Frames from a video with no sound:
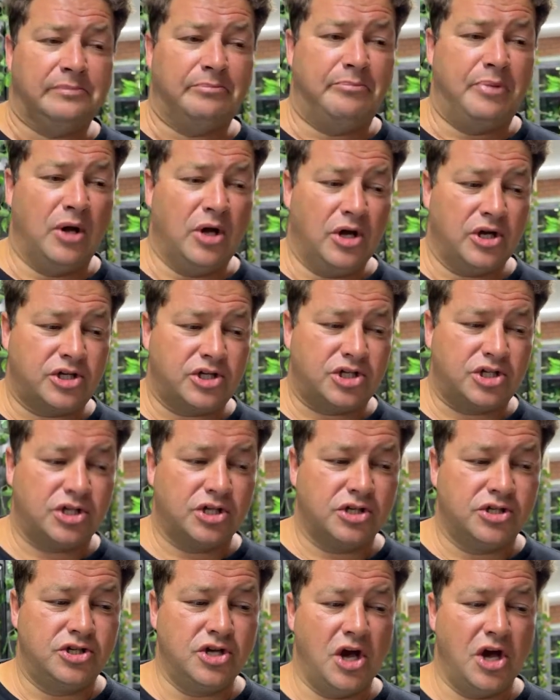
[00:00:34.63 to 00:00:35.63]
Birch,
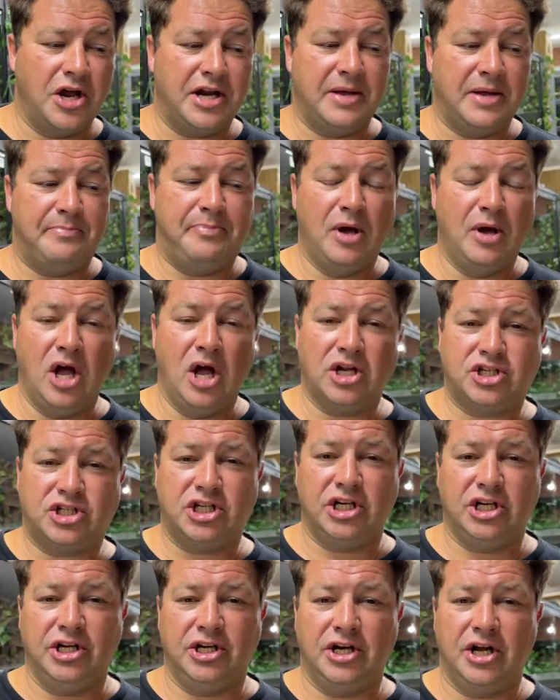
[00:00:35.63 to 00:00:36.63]
Dirty
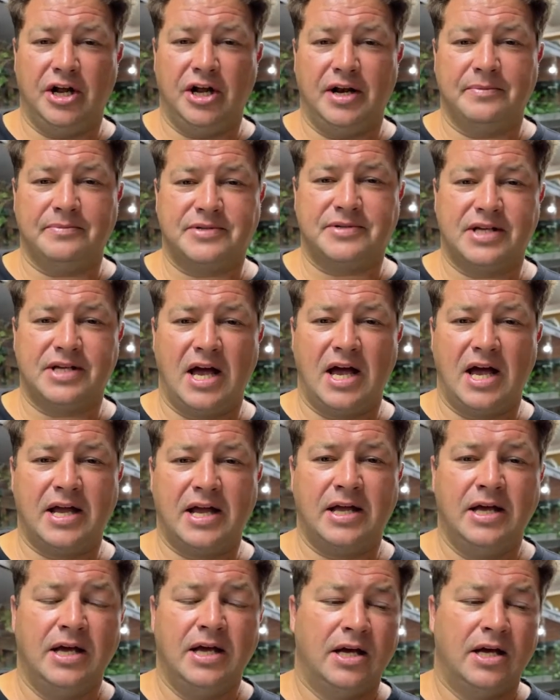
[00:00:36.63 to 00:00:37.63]
Birchy, you know what I'm saying?